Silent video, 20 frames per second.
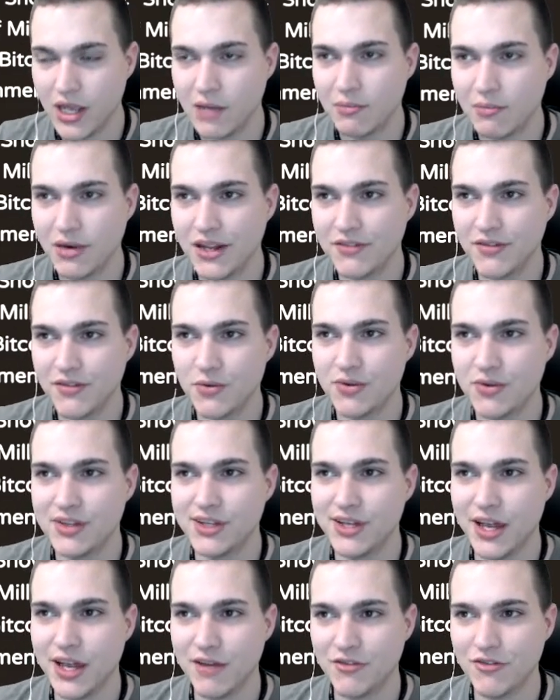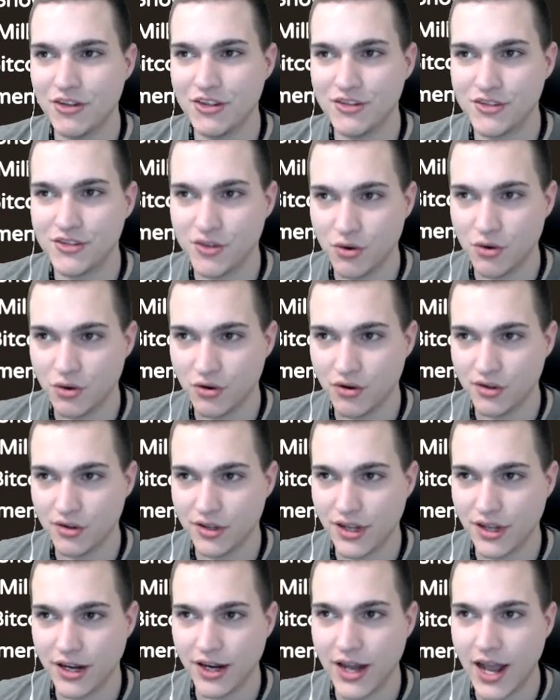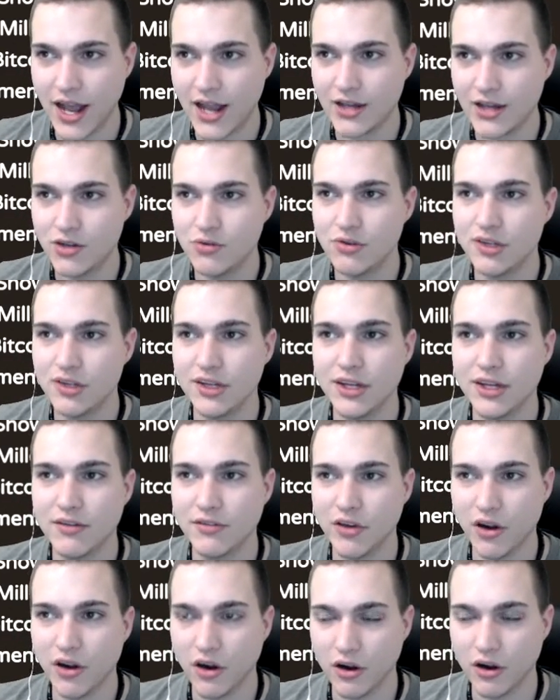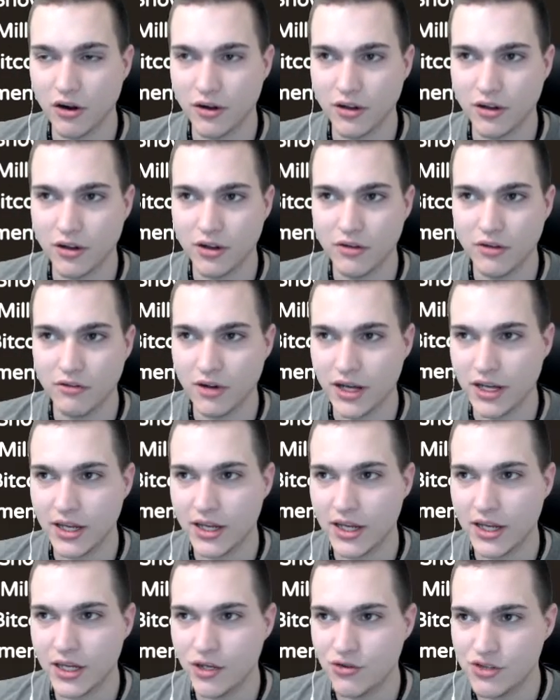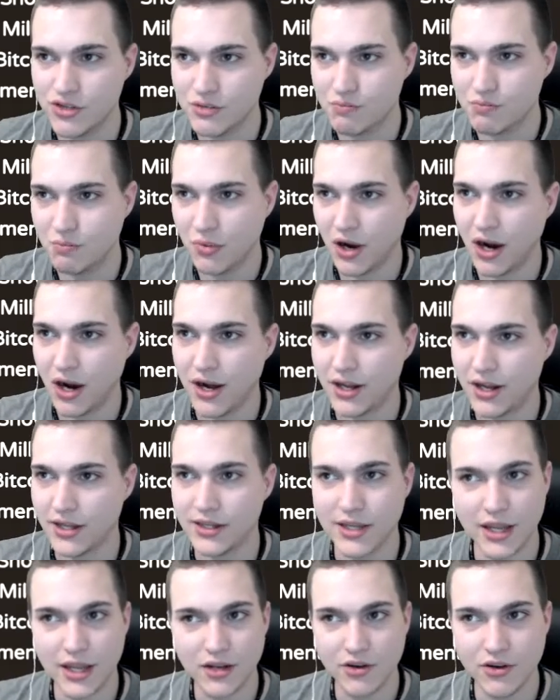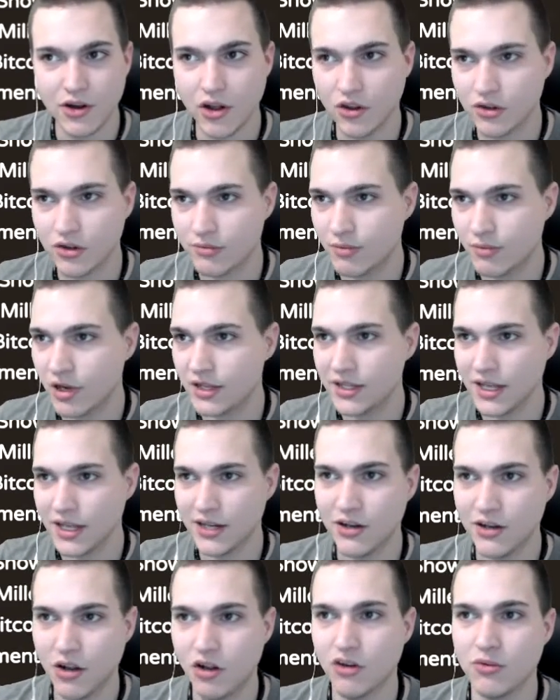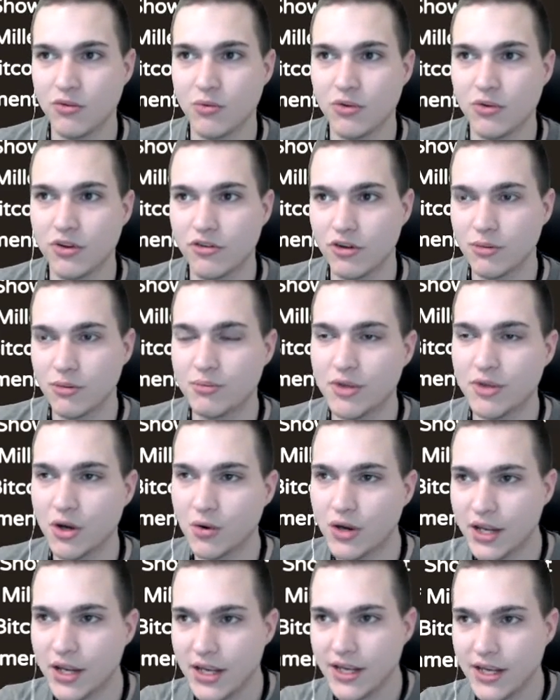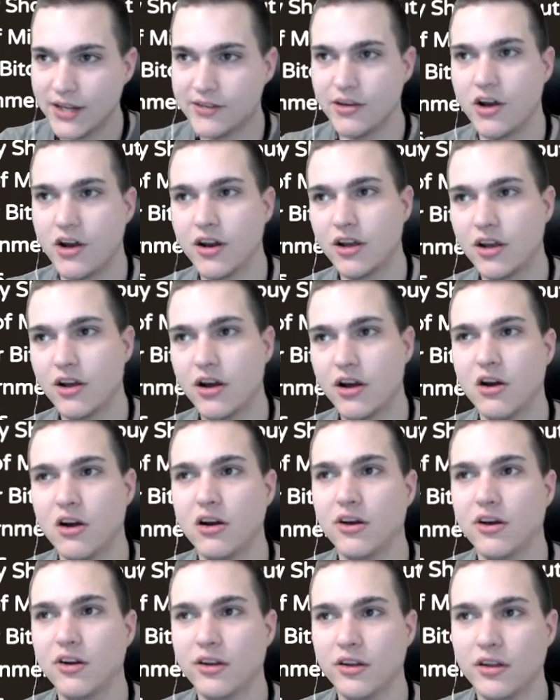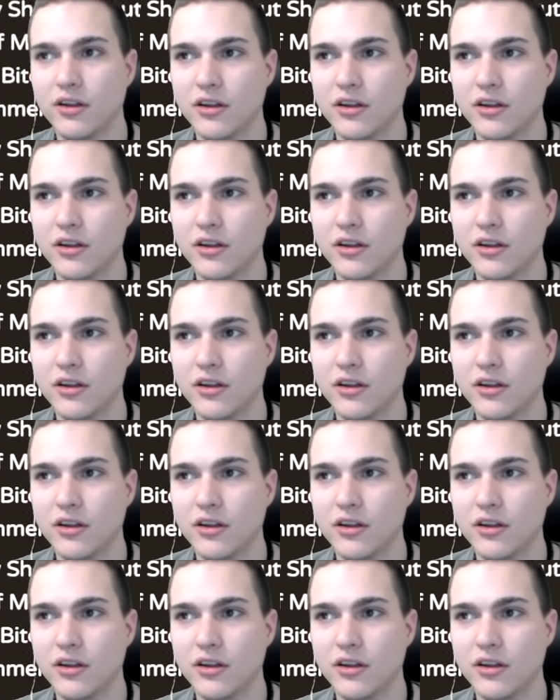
But if it was in every store, it's like an iTunes gift card, right? And you just bought it, bought $10 worth of crypto. It's on a card.